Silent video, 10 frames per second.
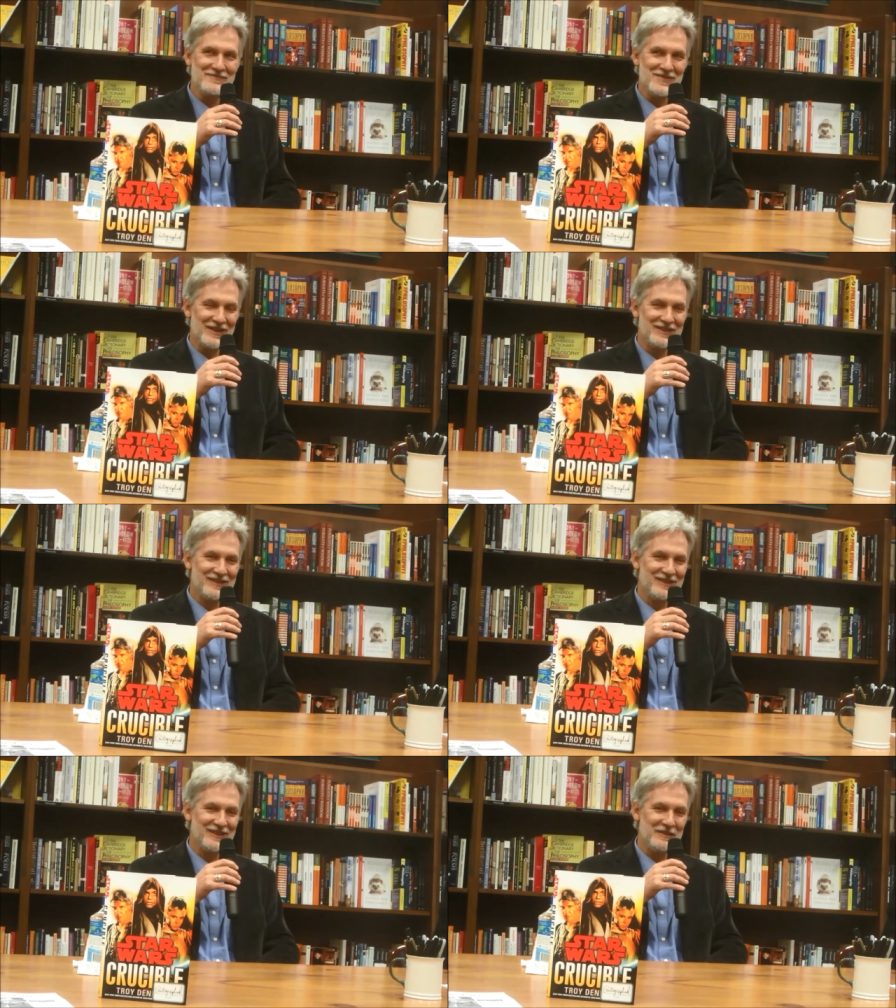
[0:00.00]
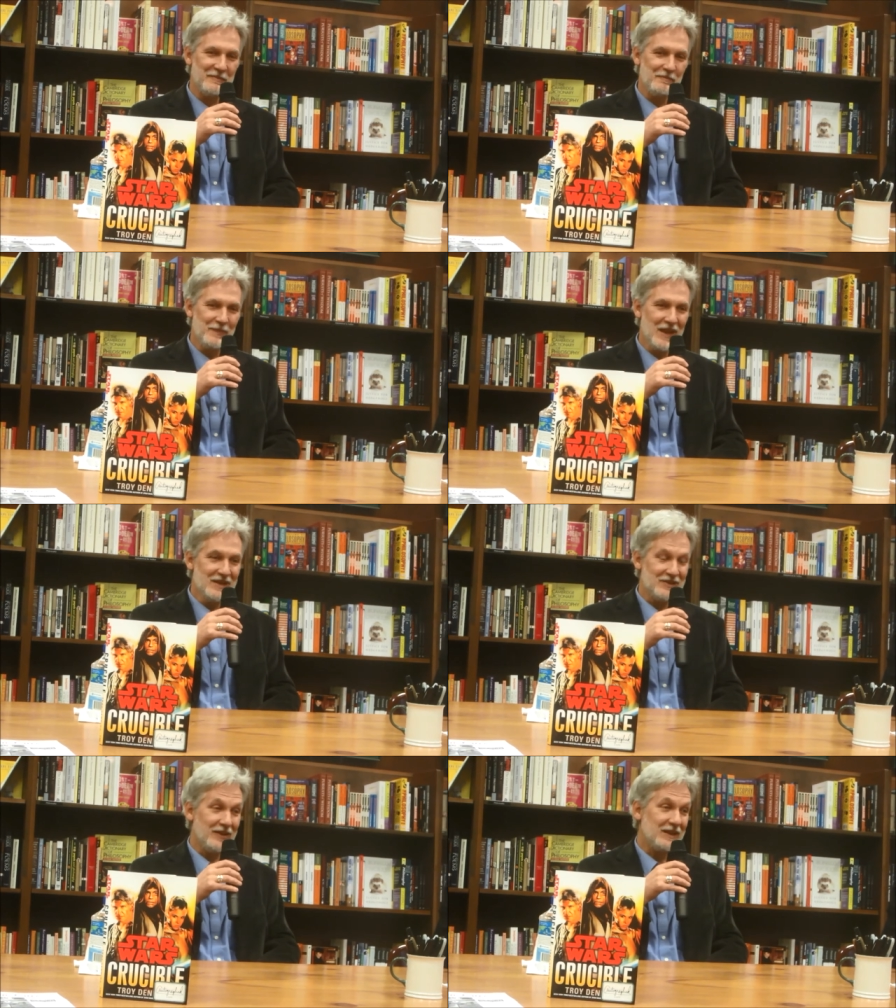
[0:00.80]
But uh,
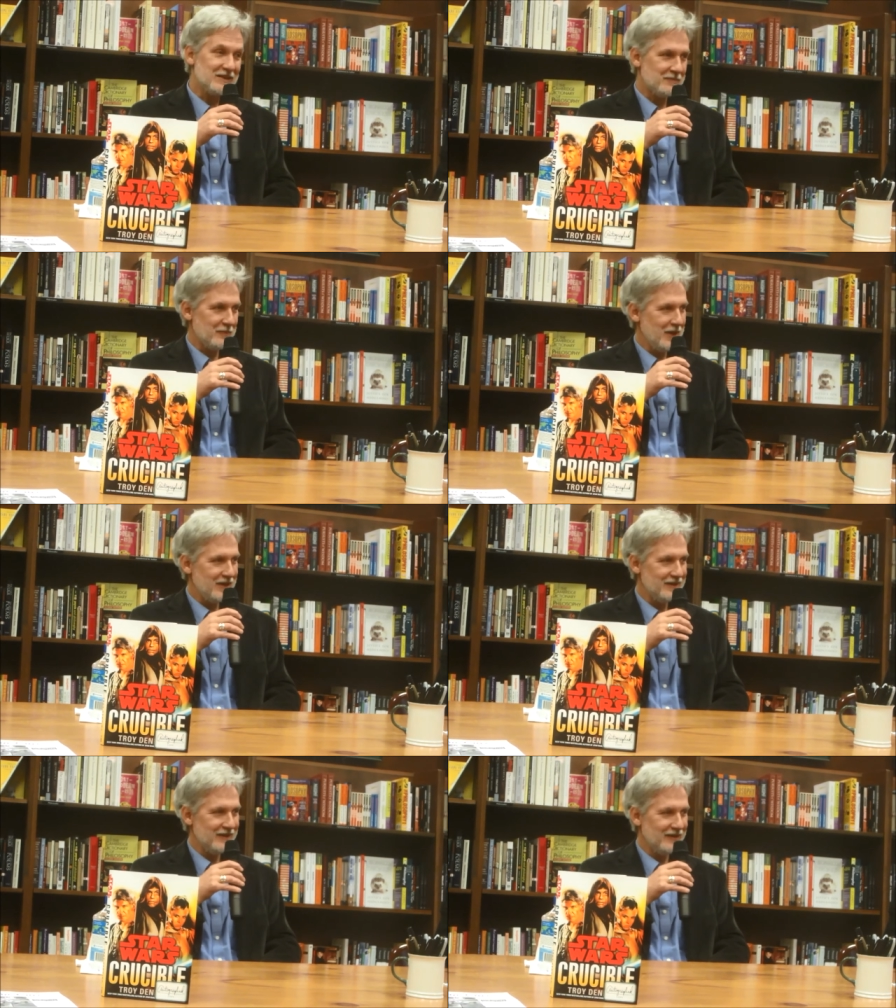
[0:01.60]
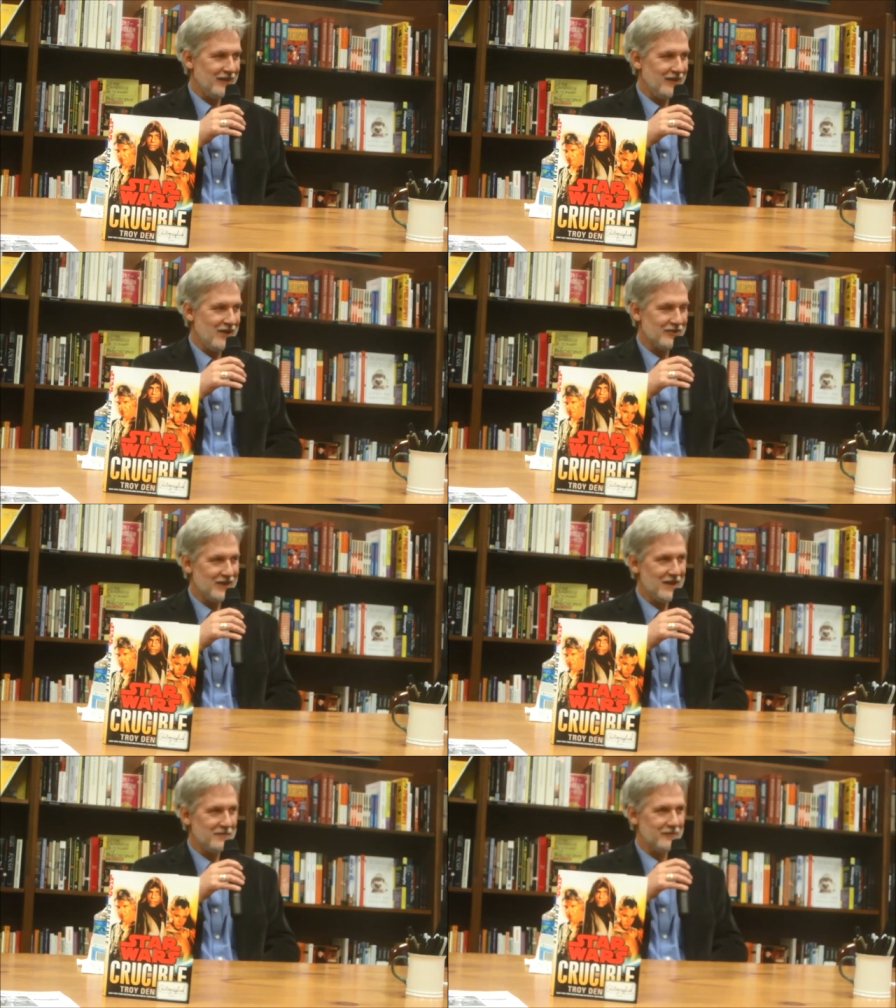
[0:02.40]
so that's been a long
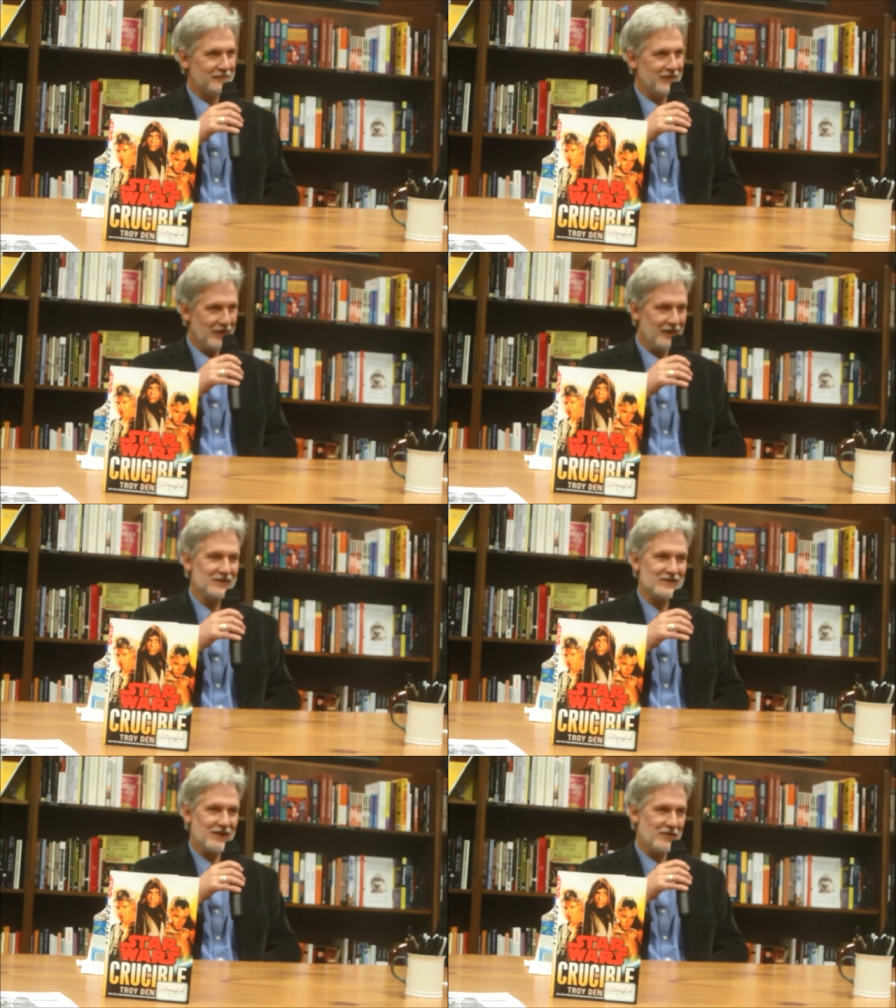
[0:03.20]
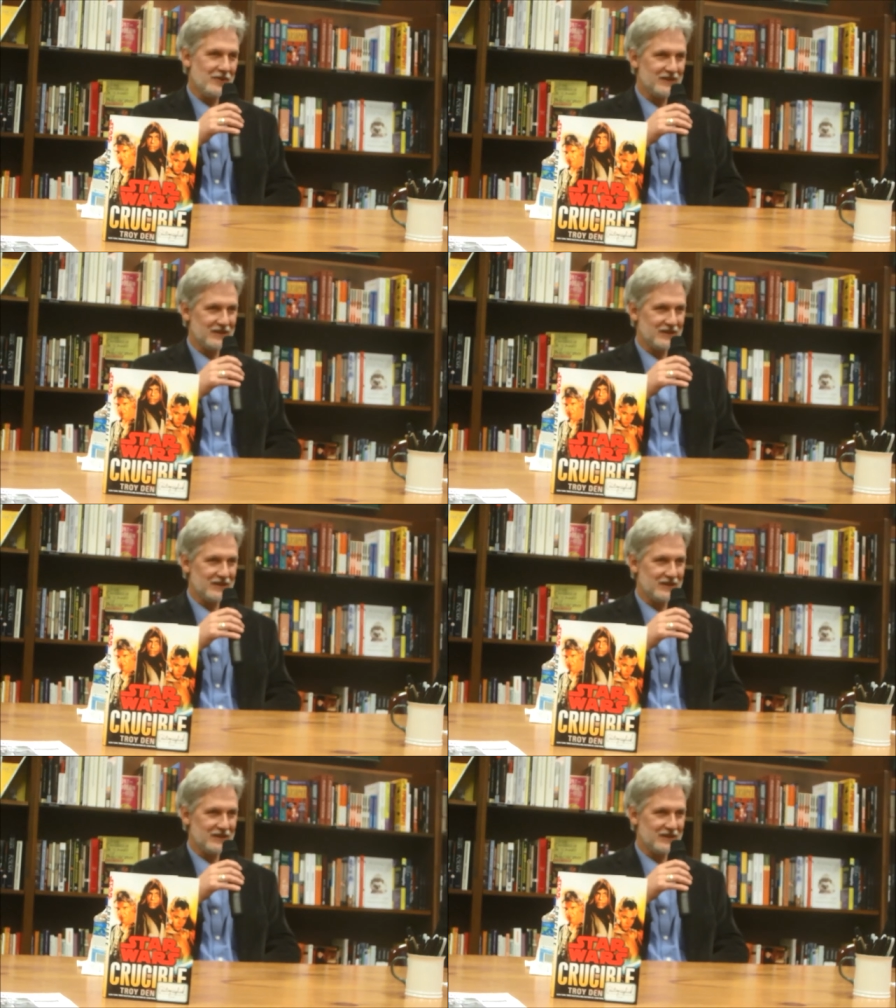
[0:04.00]
time involved in Star Wars.